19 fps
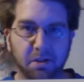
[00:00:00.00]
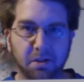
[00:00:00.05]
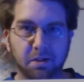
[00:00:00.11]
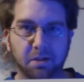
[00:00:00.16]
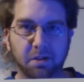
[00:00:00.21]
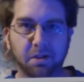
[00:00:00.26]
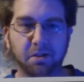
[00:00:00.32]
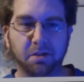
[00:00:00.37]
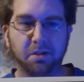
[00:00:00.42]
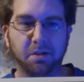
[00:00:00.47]

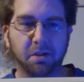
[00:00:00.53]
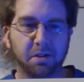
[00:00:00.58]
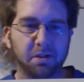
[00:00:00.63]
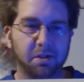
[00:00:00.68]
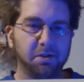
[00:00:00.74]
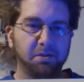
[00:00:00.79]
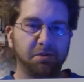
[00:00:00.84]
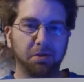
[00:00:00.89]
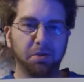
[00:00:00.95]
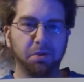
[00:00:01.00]
You get
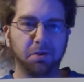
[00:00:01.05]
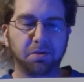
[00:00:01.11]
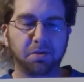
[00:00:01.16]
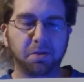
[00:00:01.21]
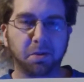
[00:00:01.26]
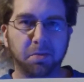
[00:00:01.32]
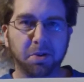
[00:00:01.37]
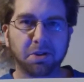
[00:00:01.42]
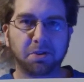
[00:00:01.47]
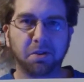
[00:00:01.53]
introduced
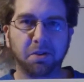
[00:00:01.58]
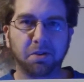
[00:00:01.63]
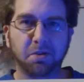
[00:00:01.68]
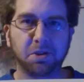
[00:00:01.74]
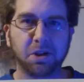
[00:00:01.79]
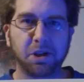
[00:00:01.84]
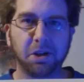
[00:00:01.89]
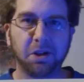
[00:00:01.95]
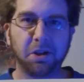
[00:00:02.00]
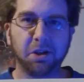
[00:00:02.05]
to a bunch of new
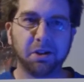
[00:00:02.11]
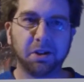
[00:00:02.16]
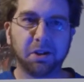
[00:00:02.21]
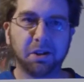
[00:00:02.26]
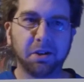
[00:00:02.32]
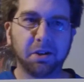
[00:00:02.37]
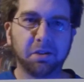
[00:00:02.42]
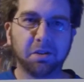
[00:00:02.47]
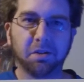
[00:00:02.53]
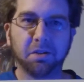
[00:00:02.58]
Jedi
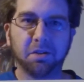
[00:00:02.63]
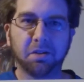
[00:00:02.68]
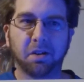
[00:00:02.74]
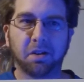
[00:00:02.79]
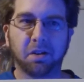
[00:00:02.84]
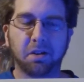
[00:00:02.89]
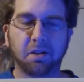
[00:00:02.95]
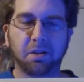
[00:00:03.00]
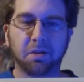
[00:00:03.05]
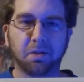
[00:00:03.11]

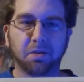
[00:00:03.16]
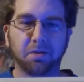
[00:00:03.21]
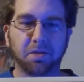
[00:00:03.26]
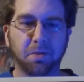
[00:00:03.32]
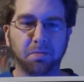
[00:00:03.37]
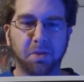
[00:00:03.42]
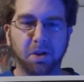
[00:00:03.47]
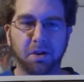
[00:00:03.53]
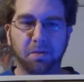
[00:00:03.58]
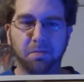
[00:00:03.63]
here. There's
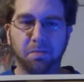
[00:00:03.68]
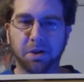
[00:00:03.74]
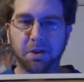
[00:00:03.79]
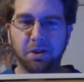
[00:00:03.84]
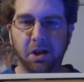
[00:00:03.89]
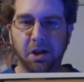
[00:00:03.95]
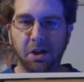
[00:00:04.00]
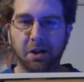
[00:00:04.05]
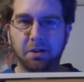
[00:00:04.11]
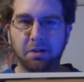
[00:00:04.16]
some kind of big
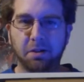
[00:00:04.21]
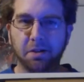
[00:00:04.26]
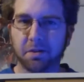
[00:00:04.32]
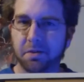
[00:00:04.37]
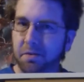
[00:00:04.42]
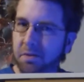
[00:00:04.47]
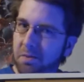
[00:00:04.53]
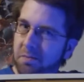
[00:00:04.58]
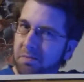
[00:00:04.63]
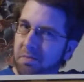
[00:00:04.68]

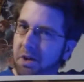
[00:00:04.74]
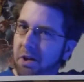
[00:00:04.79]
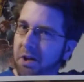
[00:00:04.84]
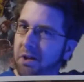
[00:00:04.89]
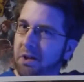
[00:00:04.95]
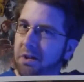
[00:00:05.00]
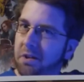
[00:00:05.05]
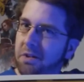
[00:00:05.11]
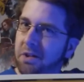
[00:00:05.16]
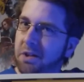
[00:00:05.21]
cataclysm,
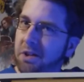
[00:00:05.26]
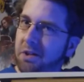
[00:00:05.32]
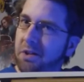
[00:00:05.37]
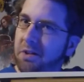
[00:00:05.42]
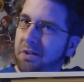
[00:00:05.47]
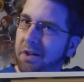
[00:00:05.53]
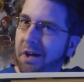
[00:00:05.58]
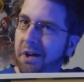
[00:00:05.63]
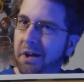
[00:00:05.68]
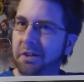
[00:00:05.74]
and
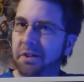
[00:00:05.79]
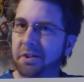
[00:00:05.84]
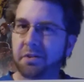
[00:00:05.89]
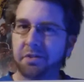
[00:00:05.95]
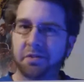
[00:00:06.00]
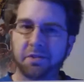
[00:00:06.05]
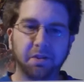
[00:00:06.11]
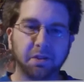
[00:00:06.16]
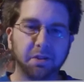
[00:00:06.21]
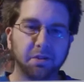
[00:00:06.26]
the
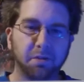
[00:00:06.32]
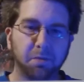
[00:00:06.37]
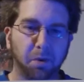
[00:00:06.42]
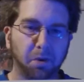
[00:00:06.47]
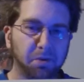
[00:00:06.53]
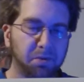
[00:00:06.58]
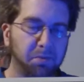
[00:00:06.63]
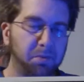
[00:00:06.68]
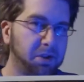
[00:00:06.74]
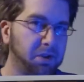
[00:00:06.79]
Nihilus is
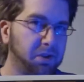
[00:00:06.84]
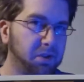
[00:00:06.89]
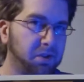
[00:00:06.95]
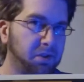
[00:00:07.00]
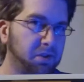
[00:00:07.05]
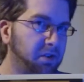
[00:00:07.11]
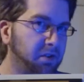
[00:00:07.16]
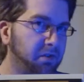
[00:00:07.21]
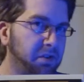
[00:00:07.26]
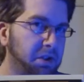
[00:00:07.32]
supposed to be
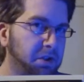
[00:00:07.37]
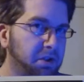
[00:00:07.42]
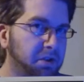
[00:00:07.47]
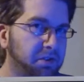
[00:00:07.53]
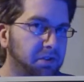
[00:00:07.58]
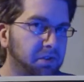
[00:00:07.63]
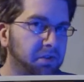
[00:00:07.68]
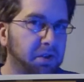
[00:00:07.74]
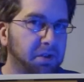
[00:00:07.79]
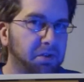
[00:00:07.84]
the
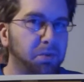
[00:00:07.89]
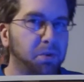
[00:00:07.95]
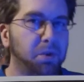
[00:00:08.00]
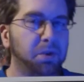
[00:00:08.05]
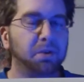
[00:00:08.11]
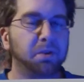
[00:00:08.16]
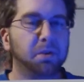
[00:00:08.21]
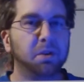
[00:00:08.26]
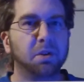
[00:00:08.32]
villains of this one.